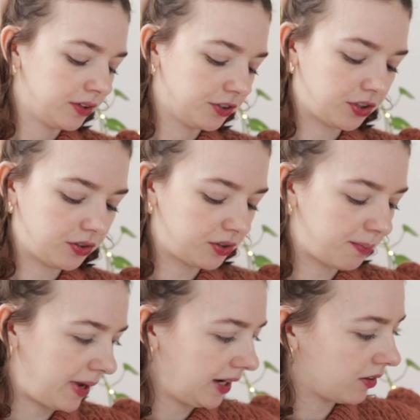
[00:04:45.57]
So the
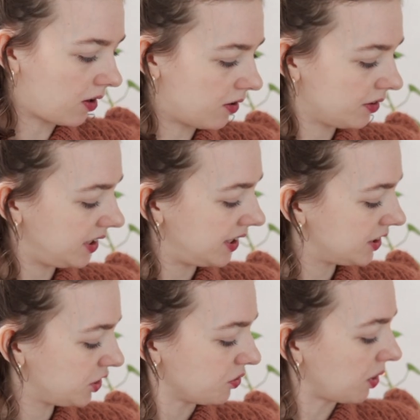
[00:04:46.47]
main yarn
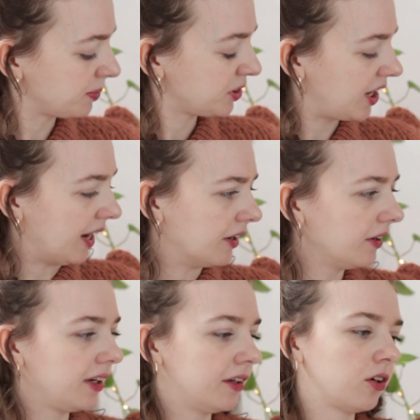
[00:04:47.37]
is Drops
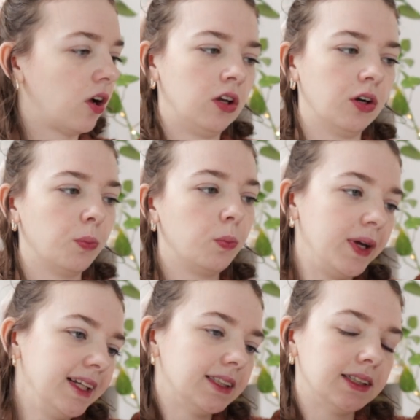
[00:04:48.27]
Air in the color
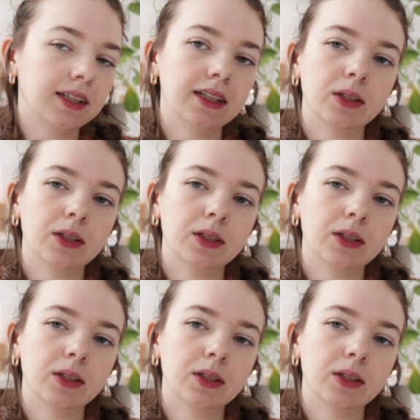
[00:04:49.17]
Wheat,